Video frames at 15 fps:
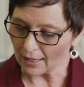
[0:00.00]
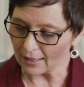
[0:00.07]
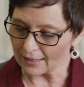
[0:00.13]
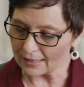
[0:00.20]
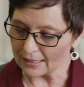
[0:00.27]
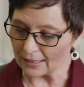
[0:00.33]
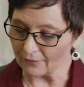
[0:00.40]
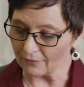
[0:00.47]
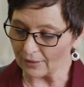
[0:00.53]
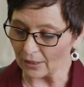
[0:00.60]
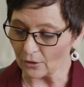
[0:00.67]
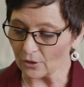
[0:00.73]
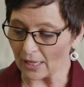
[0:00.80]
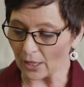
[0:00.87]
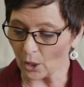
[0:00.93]
this
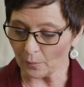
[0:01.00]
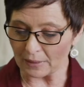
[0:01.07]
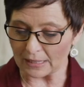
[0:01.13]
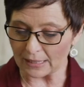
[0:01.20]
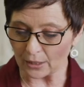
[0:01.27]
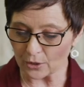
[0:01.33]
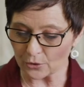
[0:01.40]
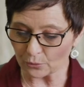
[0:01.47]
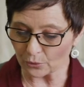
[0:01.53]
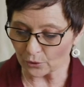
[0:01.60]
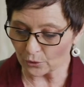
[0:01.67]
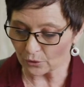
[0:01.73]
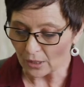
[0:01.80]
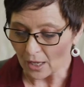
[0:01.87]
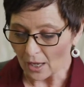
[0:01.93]
evening, Naomi tells
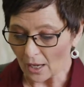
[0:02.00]
Ruth,